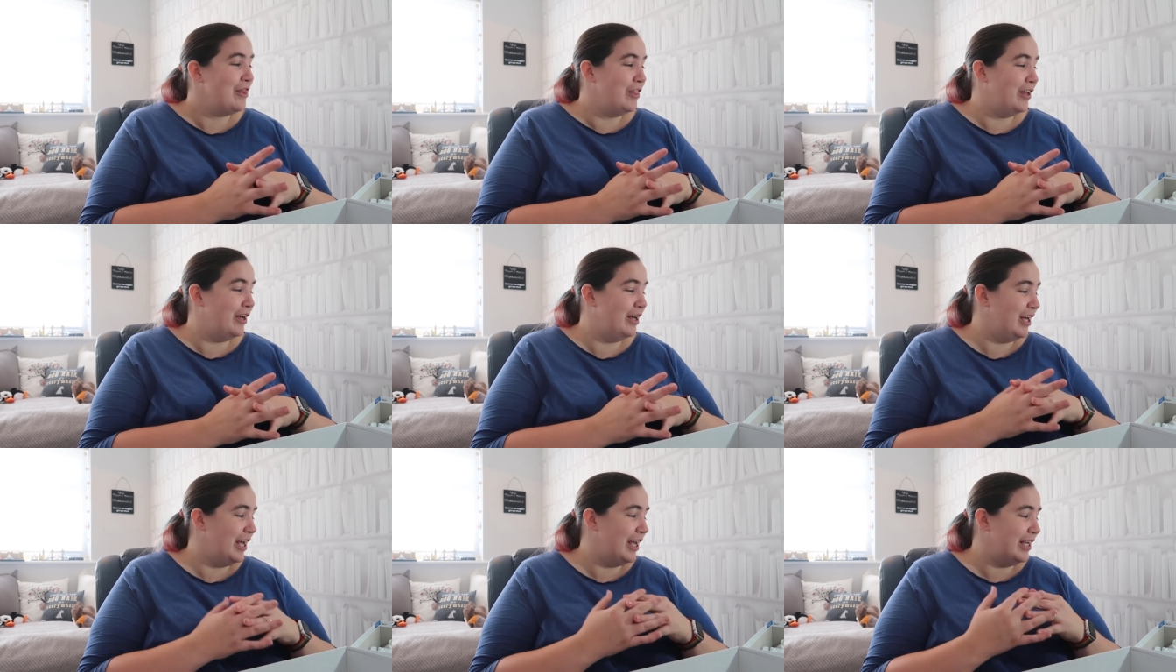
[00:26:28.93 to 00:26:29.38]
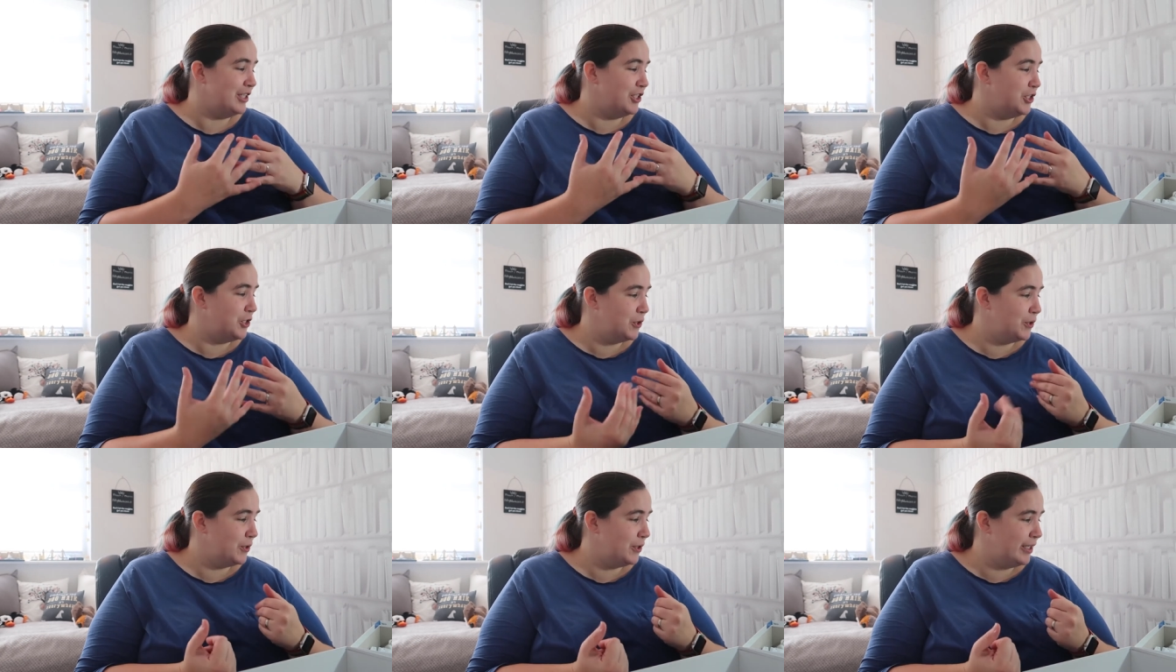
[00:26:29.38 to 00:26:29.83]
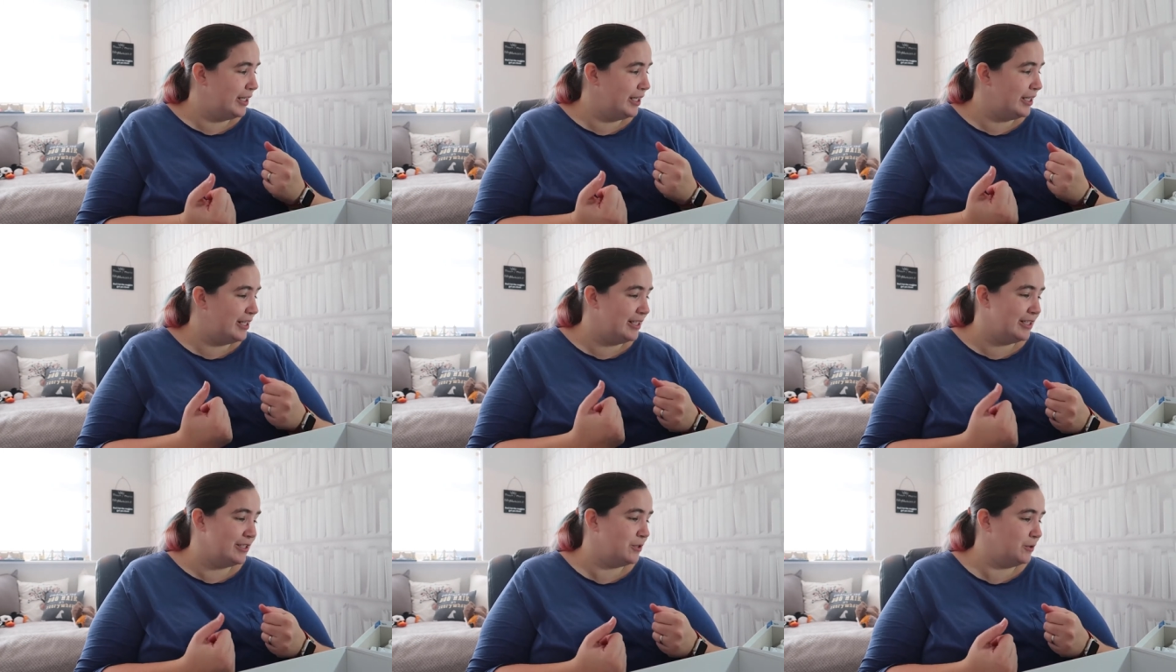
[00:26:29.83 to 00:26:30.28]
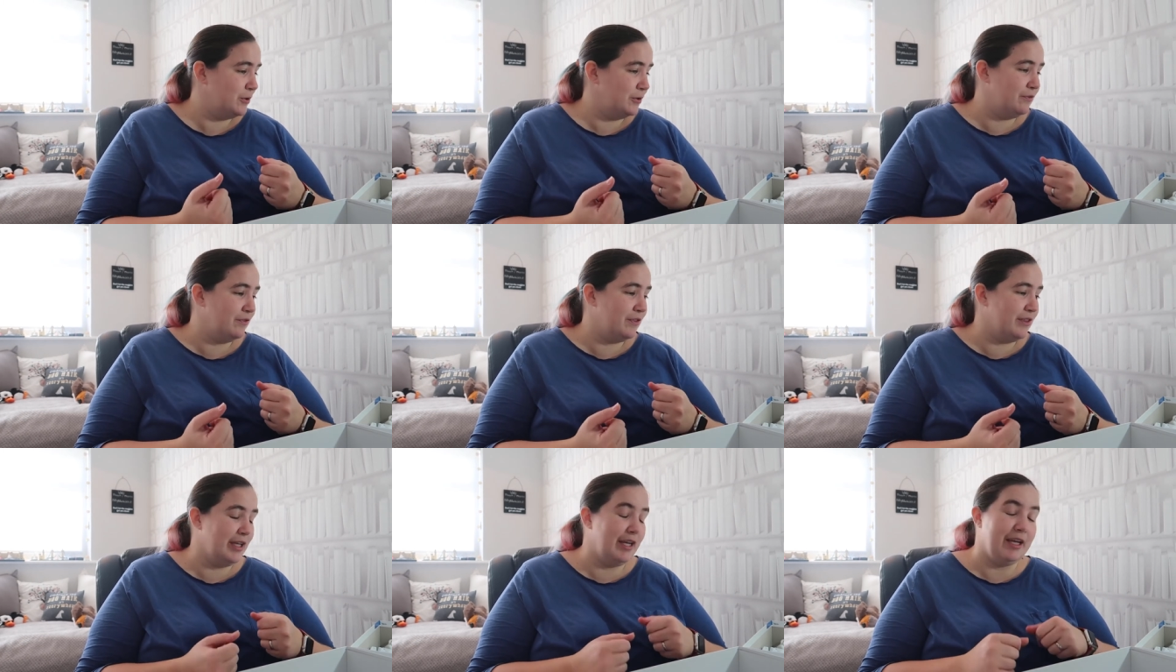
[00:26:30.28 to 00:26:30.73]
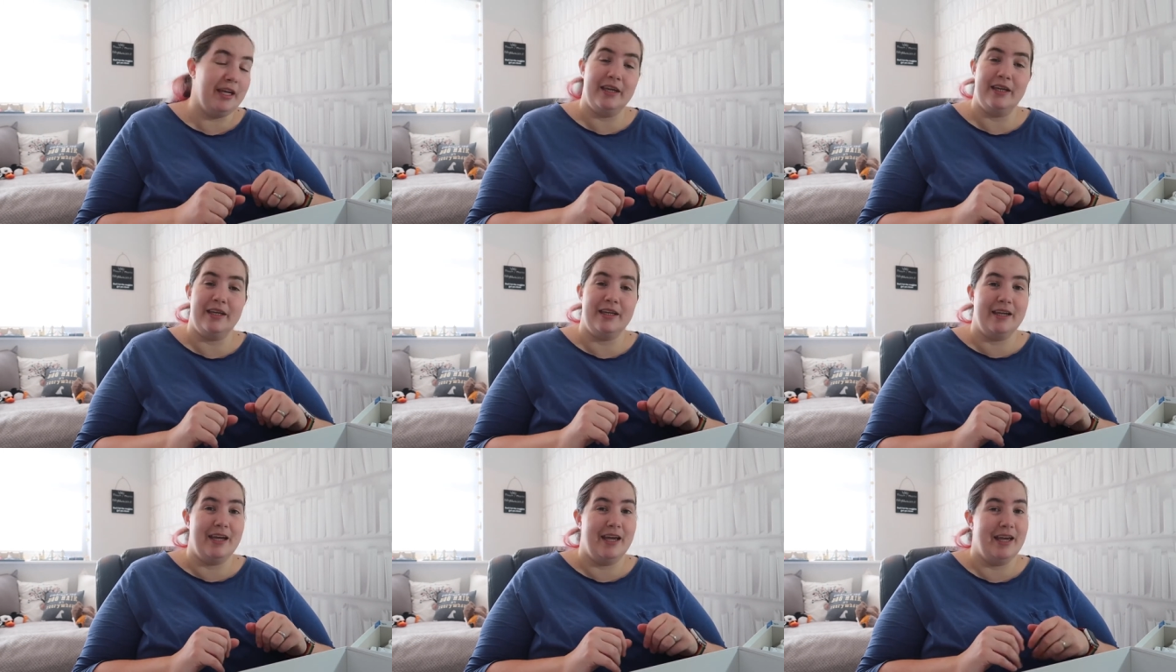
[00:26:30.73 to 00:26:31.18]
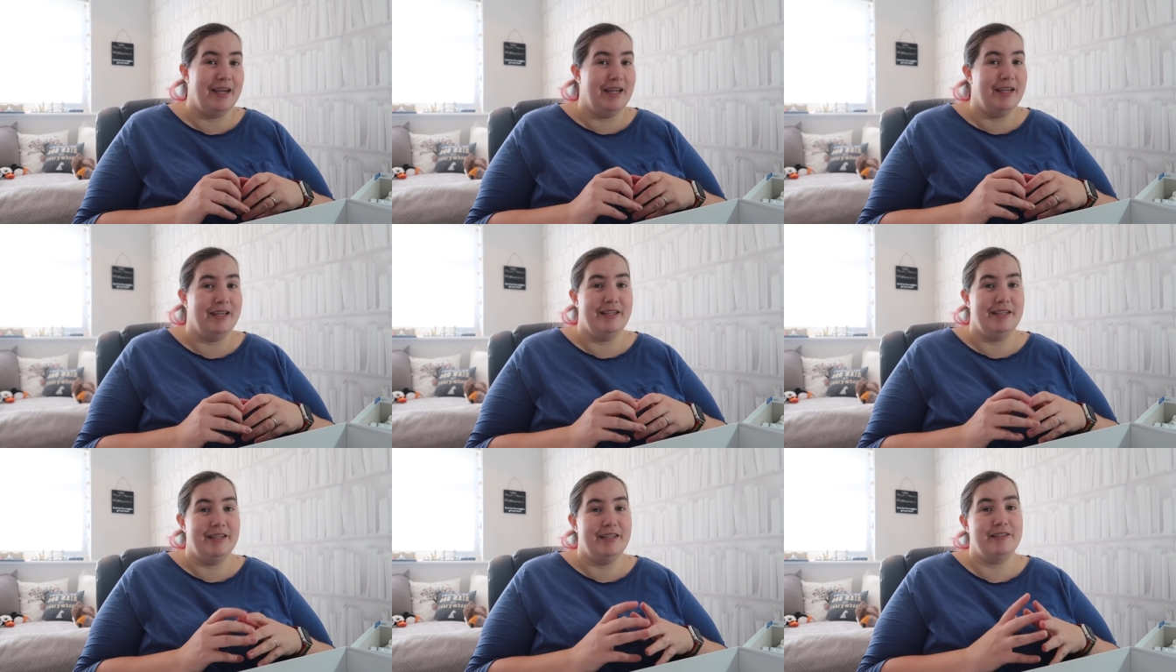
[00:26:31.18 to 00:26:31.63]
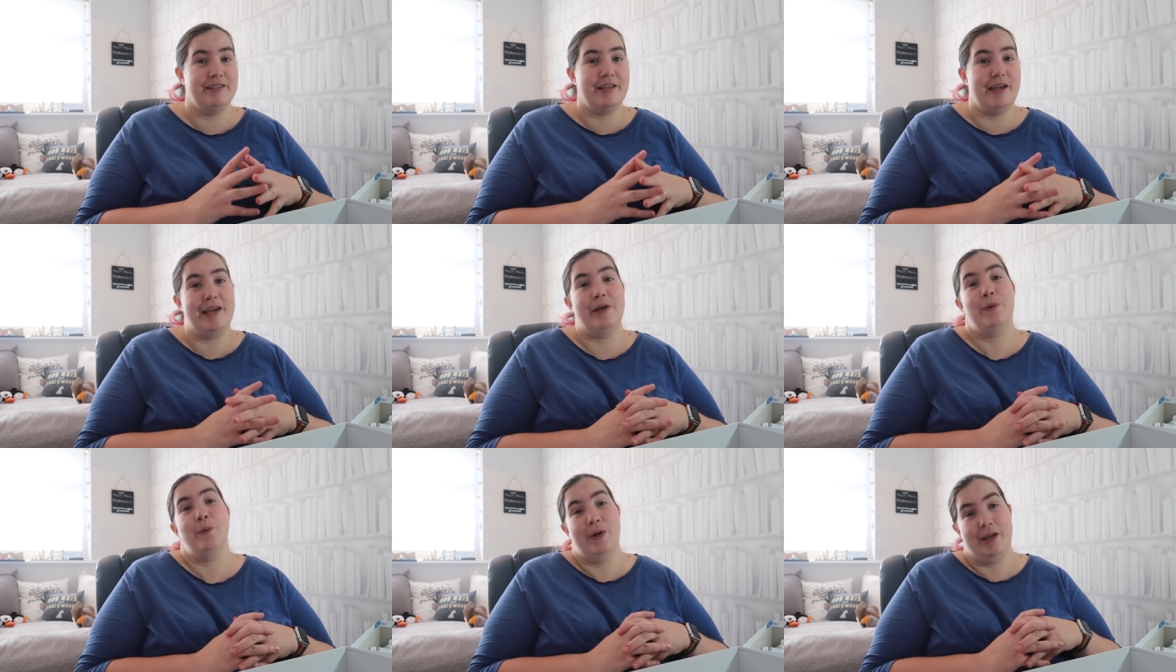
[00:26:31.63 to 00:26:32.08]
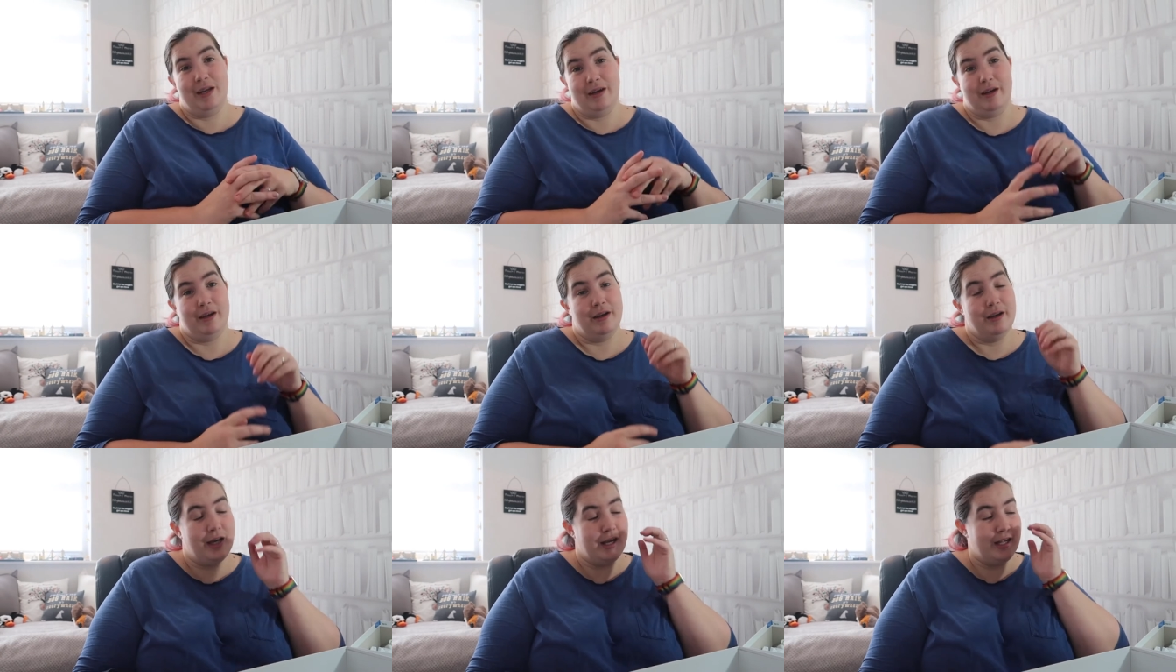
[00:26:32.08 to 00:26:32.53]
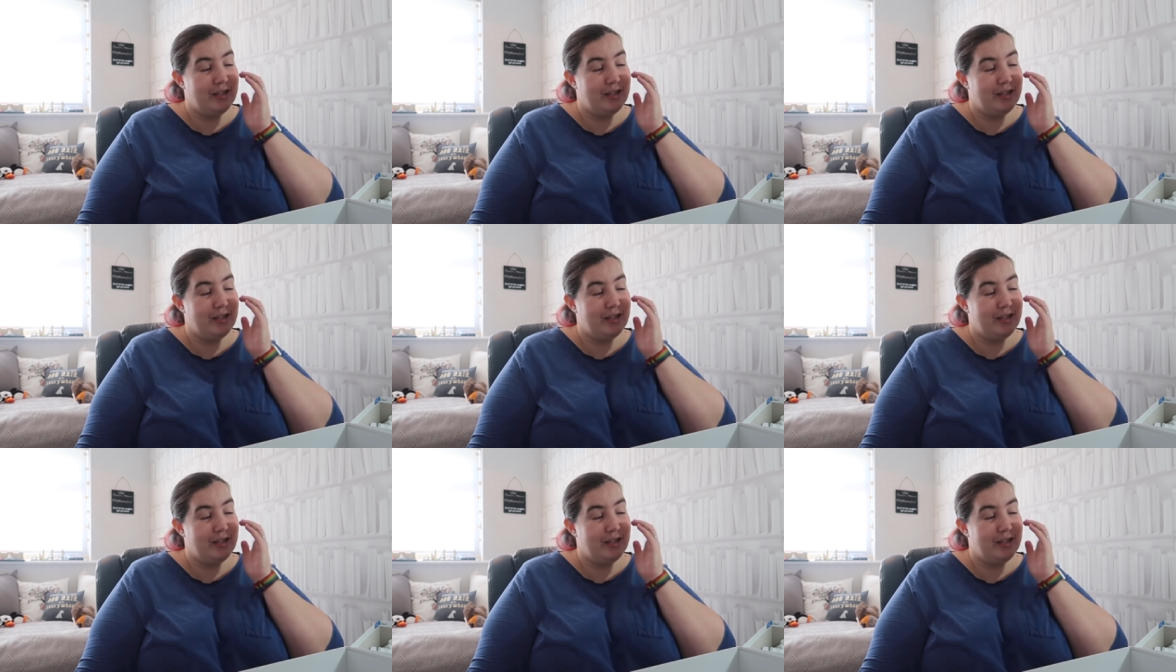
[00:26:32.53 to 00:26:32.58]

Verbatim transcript: that enjoy this sort of thing it is a winner